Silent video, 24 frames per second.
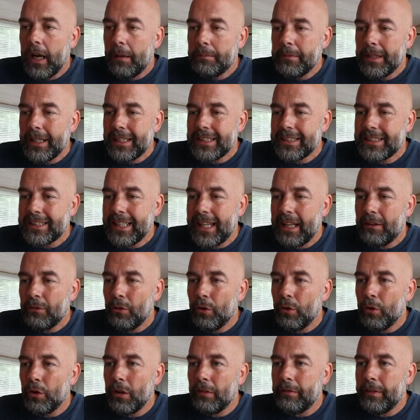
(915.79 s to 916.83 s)
Um, you can see they're
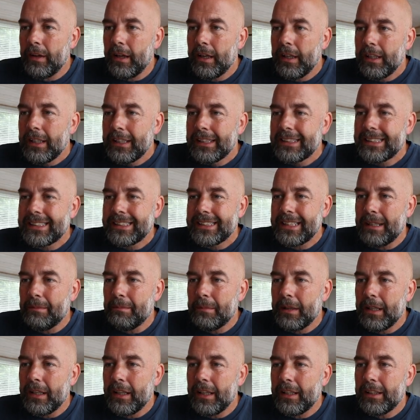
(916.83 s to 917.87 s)
all of a
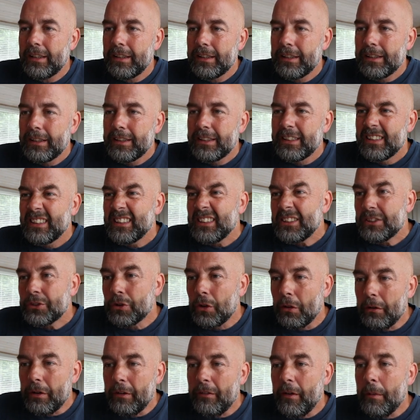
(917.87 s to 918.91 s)
similar
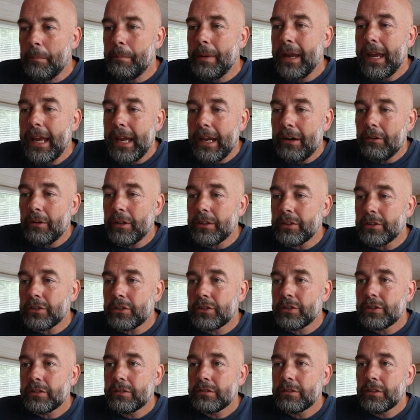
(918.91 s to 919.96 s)
sort of
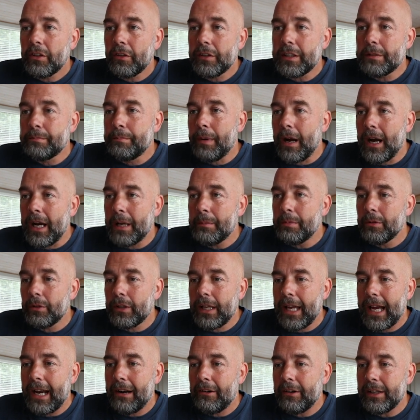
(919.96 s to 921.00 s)
appearance. You've got these Bible
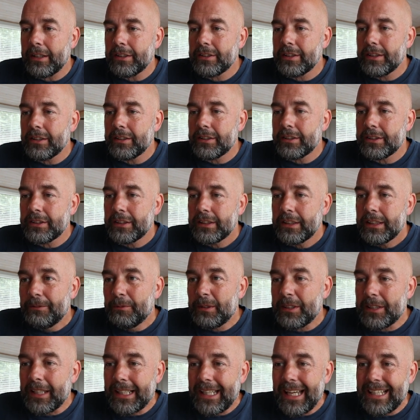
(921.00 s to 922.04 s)
characters,
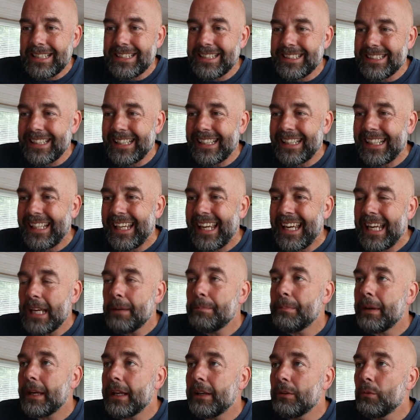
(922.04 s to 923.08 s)
which I guess is in
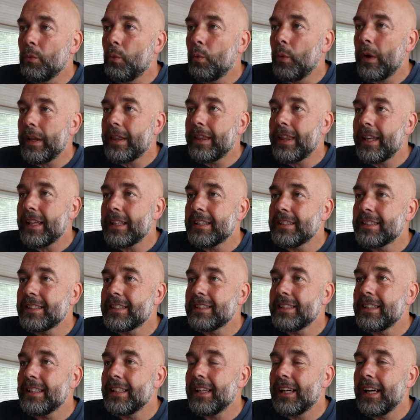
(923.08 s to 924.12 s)
keeping with
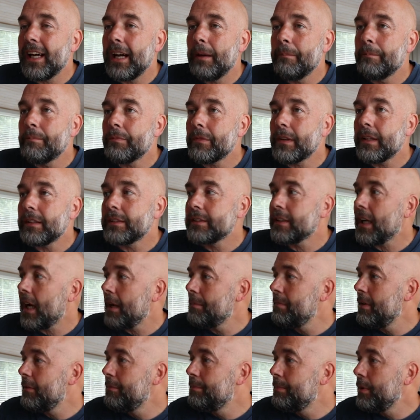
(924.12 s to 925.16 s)
this um,
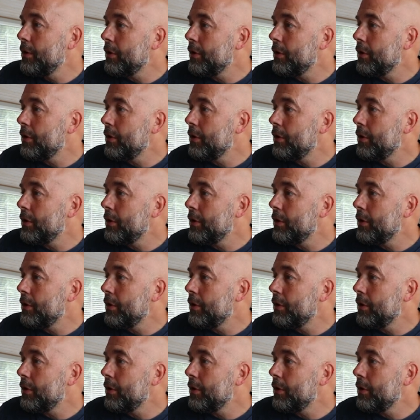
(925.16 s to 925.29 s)
type of